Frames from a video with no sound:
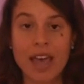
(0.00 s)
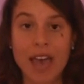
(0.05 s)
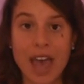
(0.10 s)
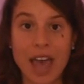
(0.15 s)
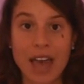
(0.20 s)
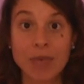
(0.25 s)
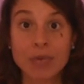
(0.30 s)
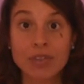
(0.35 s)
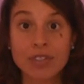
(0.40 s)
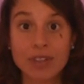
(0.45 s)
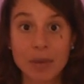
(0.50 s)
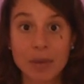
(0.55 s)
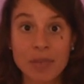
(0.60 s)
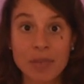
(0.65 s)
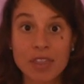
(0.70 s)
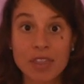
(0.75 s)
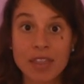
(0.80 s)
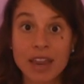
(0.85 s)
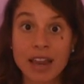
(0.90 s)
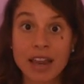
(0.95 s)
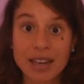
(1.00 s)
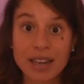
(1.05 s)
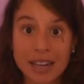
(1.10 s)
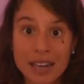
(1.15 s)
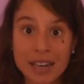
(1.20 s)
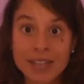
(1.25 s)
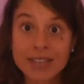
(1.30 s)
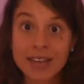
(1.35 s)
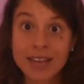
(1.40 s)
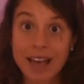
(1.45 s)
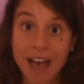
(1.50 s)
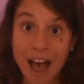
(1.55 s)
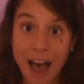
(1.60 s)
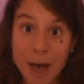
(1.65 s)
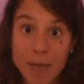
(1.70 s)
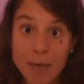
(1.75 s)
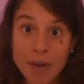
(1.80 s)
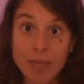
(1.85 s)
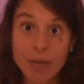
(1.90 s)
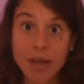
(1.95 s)
And it was something that I needed to
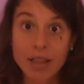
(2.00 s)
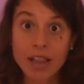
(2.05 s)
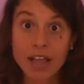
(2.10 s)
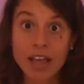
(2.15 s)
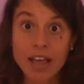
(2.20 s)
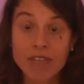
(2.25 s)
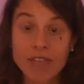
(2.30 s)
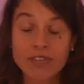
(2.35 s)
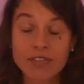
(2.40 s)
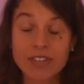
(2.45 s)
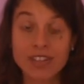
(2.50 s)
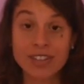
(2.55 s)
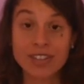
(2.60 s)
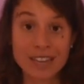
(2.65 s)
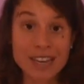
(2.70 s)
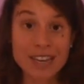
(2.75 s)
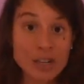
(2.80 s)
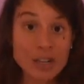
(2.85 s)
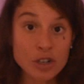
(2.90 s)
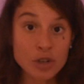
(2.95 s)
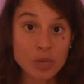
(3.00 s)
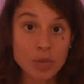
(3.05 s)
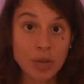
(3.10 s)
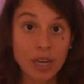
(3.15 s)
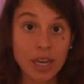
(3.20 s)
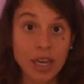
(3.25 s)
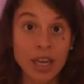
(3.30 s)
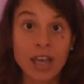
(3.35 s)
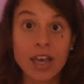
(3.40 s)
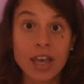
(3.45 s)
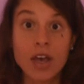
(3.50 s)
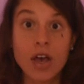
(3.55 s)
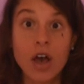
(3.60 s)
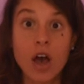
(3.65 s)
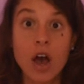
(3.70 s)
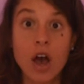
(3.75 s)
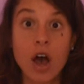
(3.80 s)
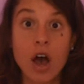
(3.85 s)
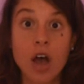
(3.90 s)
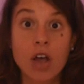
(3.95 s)
happen in my life to teach me
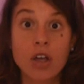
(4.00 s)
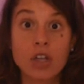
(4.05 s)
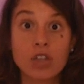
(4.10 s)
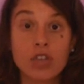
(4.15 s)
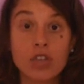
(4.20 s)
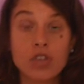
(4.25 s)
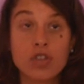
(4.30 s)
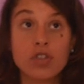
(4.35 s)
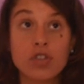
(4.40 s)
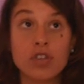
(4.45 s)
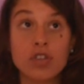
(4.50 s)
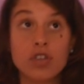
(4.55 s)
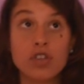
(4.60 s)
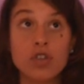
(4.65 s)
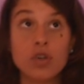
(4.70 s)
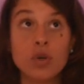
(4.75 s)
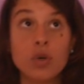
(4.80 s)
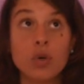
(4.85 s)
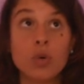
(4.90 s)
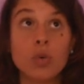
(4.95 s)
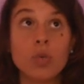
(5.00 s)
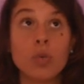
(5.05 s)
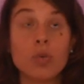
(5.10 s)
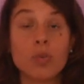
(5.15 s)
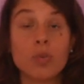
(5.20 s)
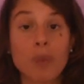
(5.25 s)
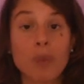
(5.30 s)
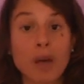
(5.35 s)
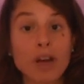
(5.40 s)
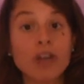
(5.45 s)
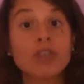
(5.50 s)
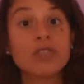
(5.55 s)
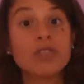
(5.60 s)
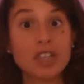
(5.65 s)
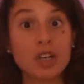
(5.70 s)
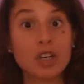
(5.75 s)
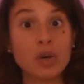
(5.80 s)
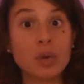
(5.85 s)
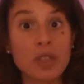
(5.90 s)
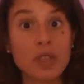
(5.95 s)
to better
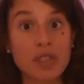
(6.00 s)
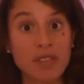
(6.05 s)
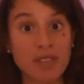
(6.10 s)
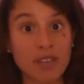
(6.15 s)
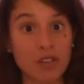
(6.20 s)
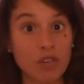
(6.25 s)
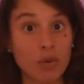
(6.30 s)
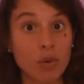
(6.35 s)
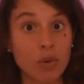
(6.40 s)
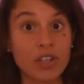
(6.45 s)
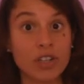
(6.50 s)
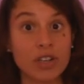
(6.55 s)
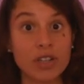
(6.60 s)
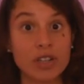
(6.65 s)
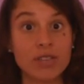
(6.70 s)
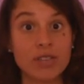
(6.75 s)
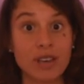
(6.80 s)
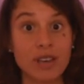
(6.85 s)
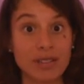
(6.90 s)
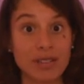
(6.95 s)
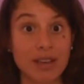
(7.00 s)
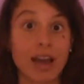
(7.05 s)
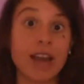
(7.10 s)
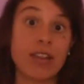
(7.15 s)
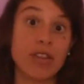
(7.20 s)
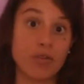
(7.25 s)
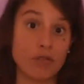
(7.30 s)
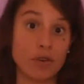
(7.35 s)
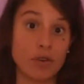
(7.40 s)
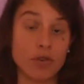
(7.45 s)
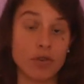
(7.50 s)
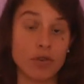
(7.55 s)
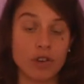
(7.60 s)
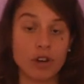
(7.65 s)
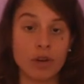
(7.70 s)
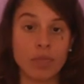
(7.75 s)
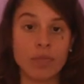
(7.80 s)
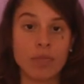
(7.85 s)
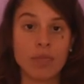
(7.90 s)
deal with situations like that in the future.